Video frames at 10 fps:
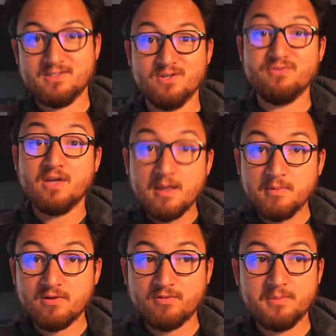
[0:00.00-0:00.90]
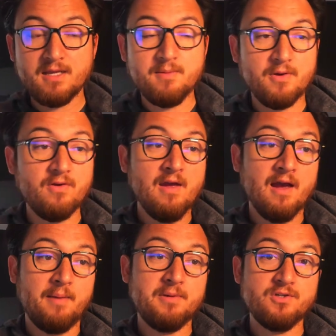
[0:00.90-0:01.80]
So if you came here from an email,
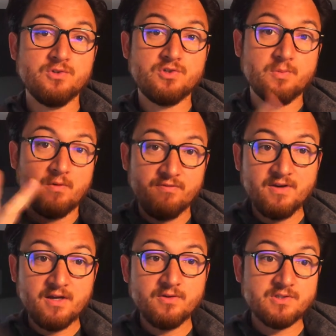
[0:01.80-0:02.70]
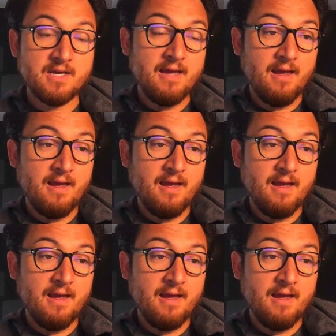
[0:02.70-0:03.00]
I'm going to do 2 more videos.